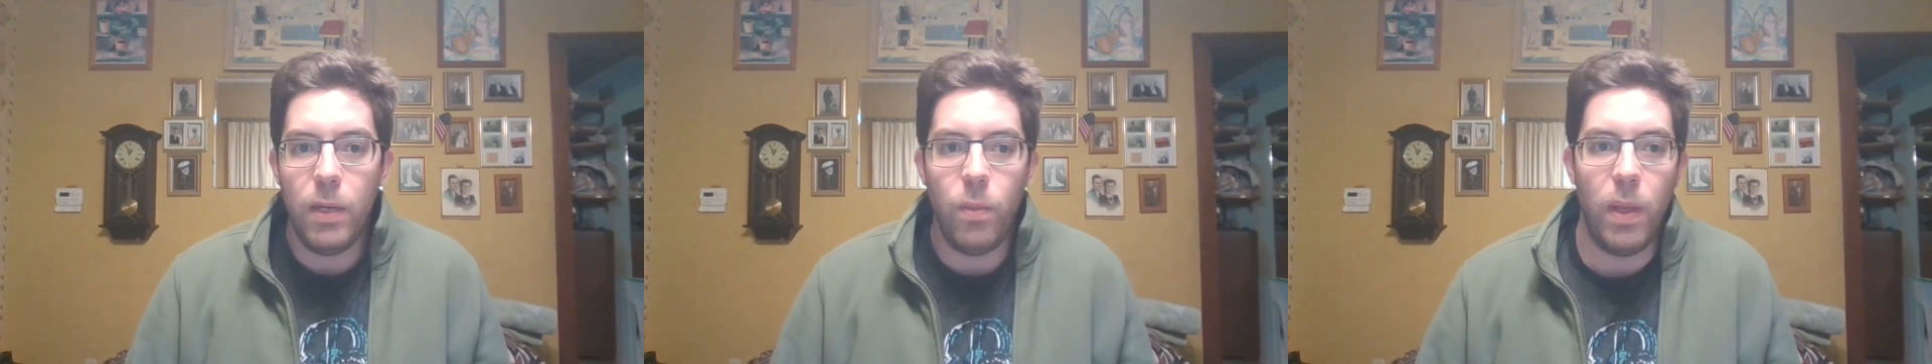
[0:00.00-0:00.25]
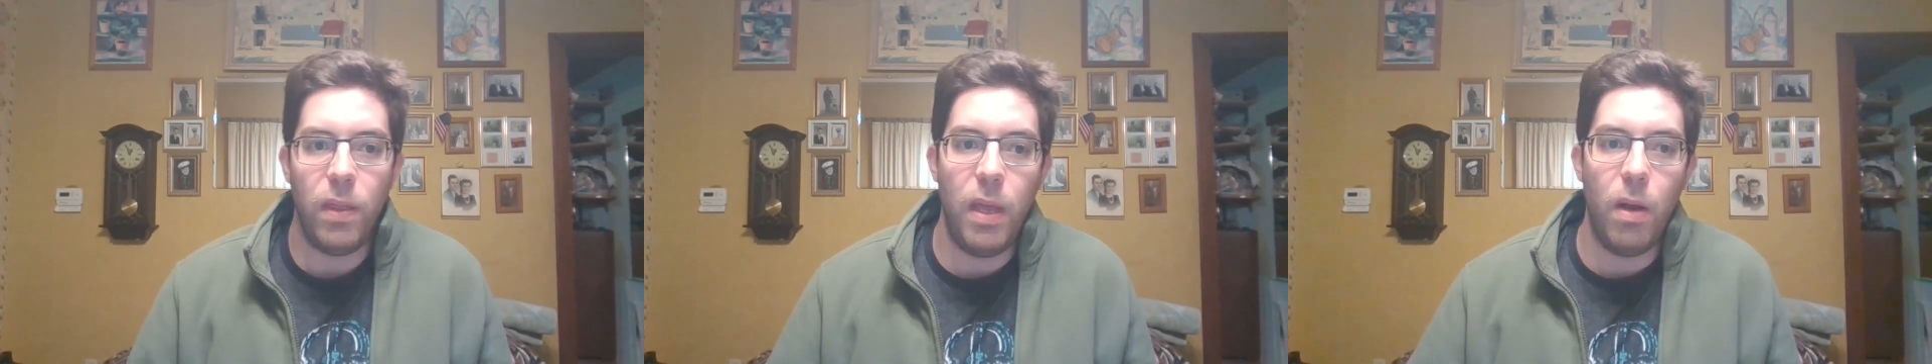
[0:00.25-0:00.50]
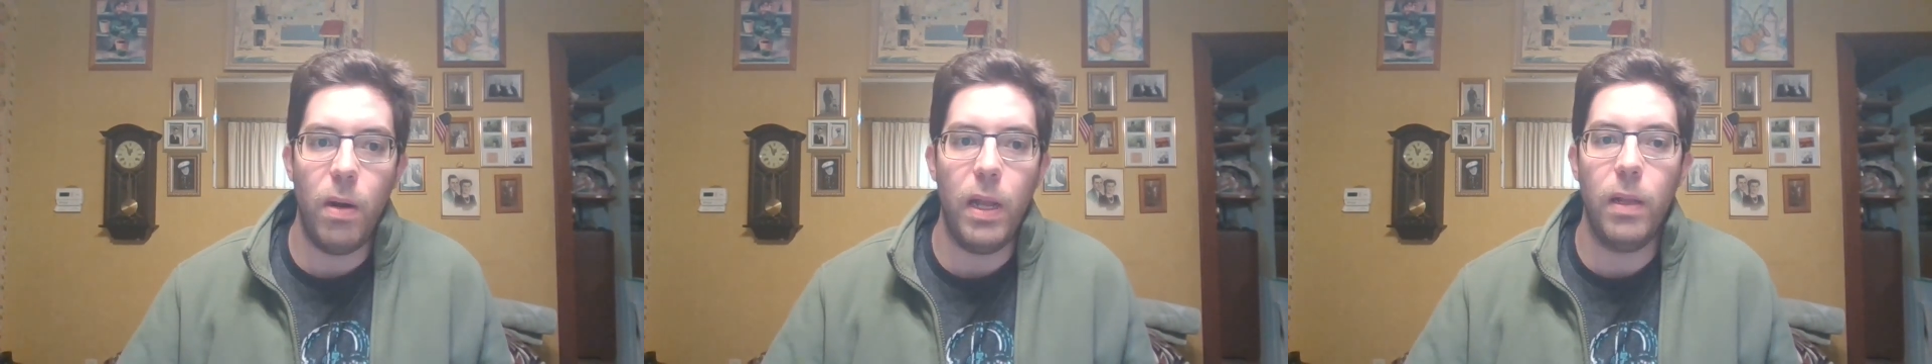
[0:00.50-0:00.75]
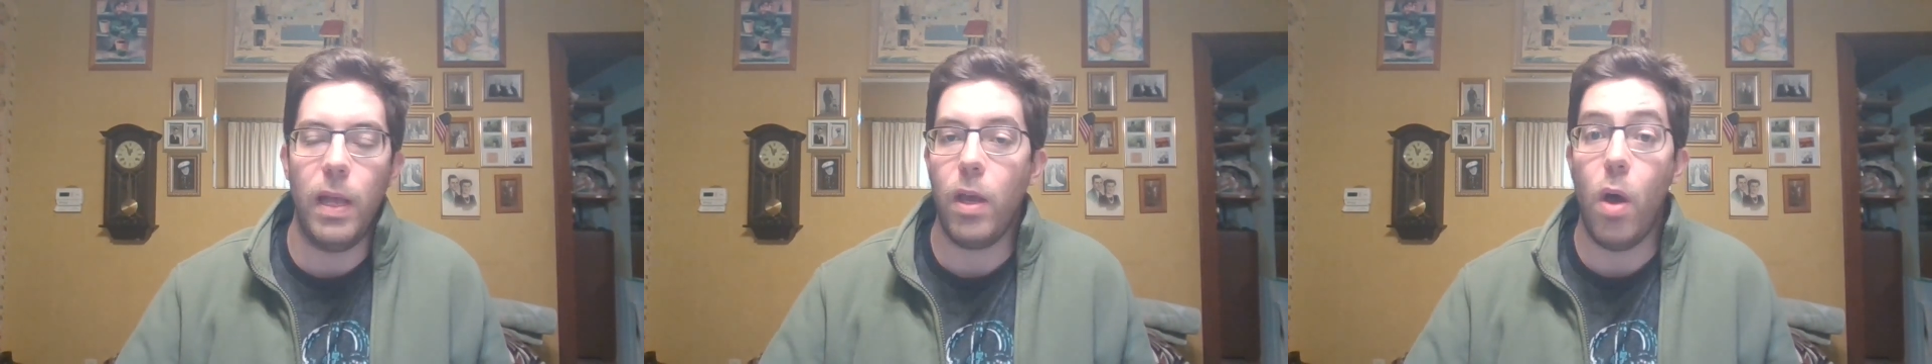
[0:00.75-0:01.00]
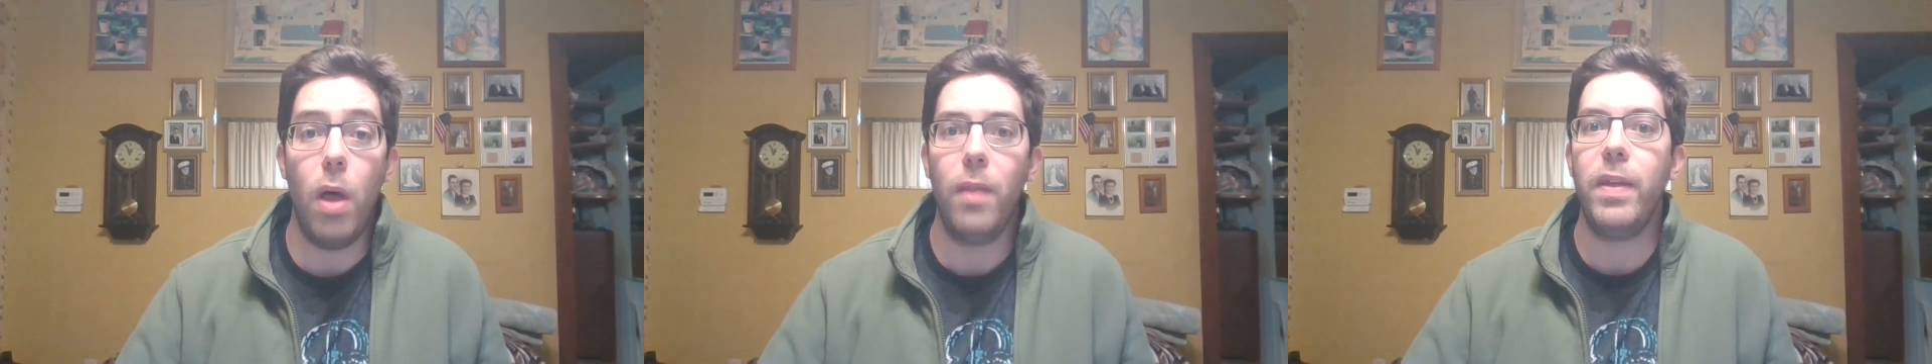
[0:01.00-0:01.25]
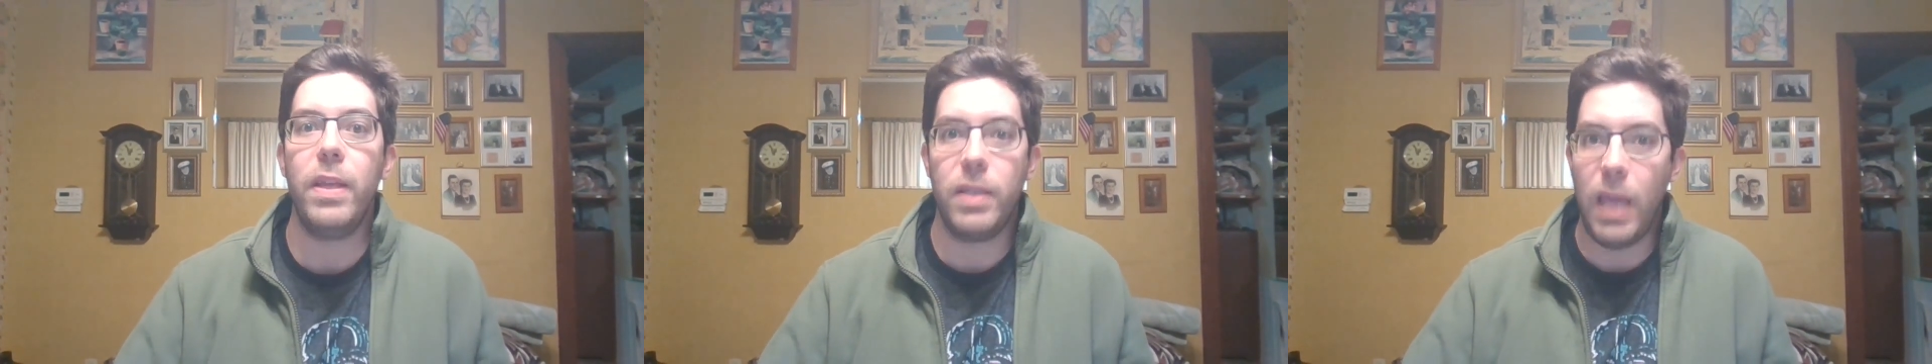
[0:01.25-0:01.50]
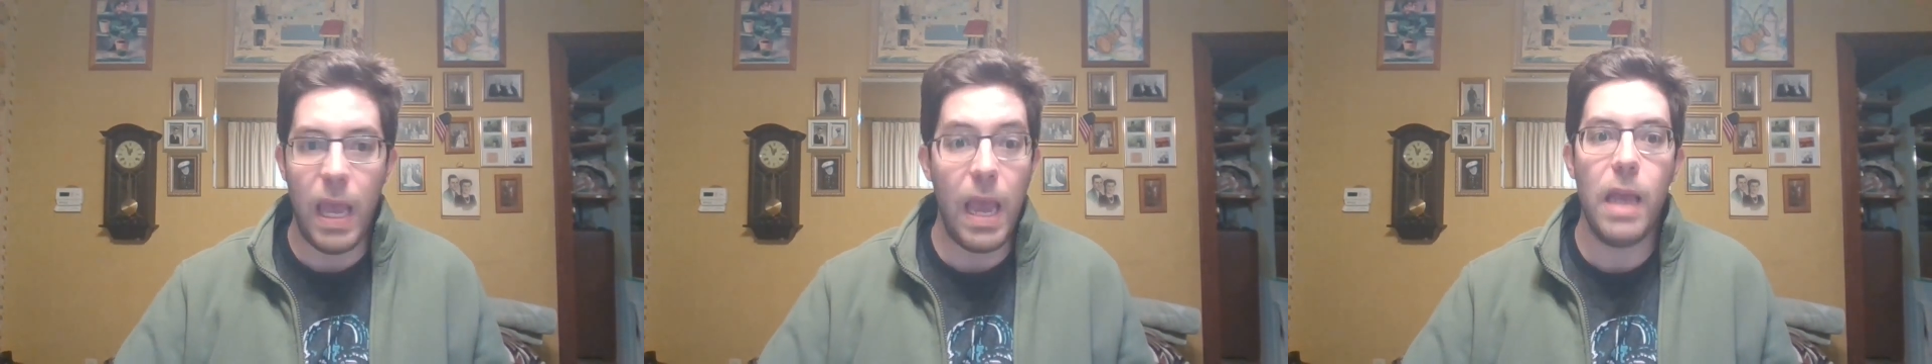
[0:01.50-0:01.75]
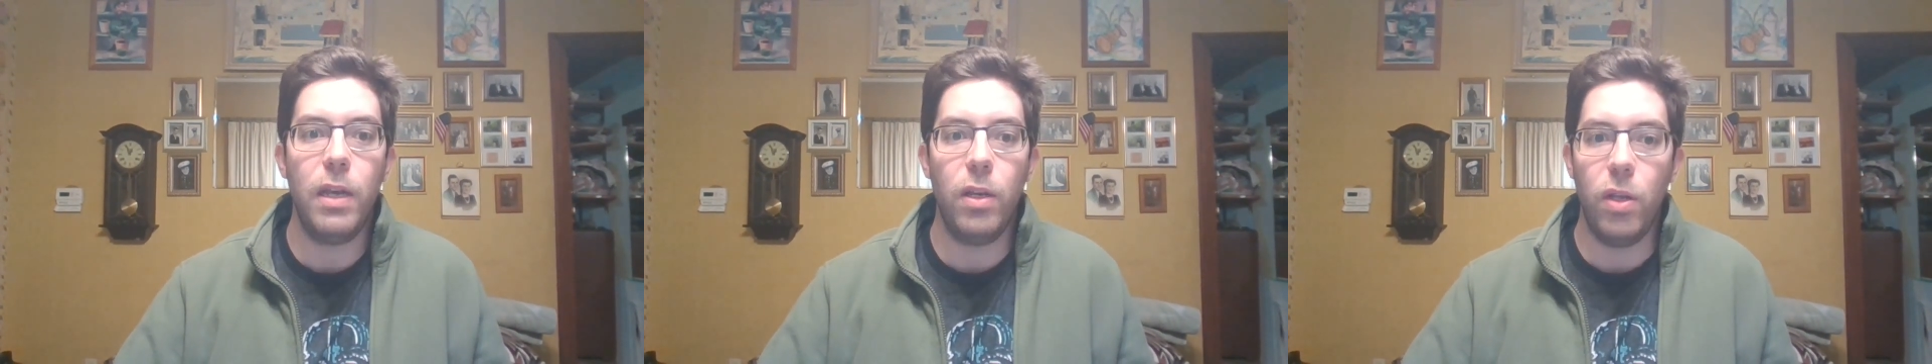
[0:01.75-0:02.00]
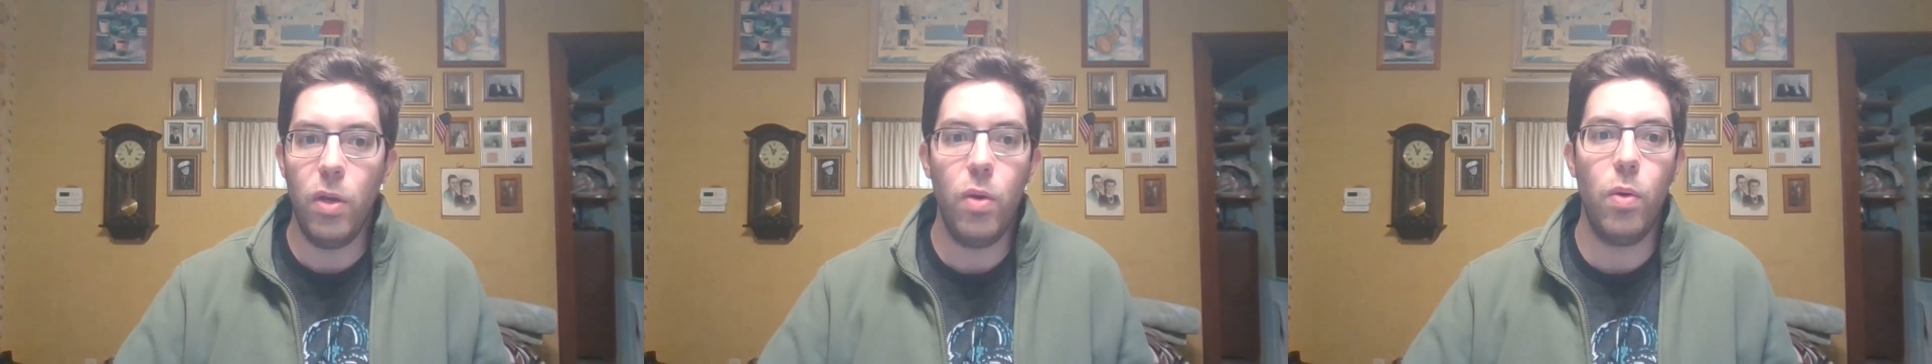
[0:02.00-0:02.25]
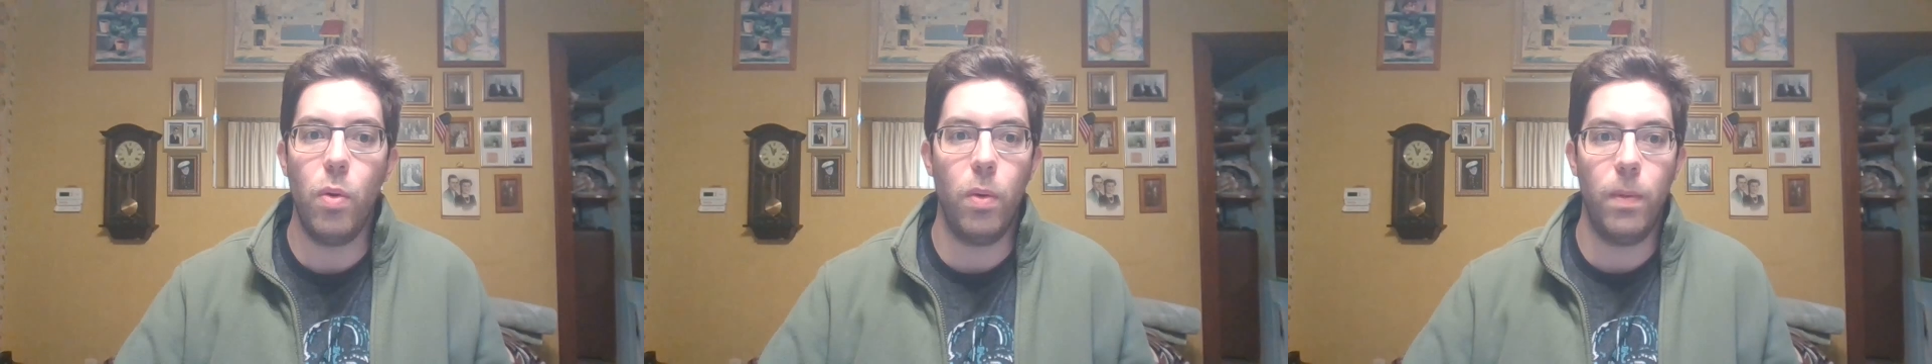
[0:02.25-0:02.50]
with hearing like all these can-do,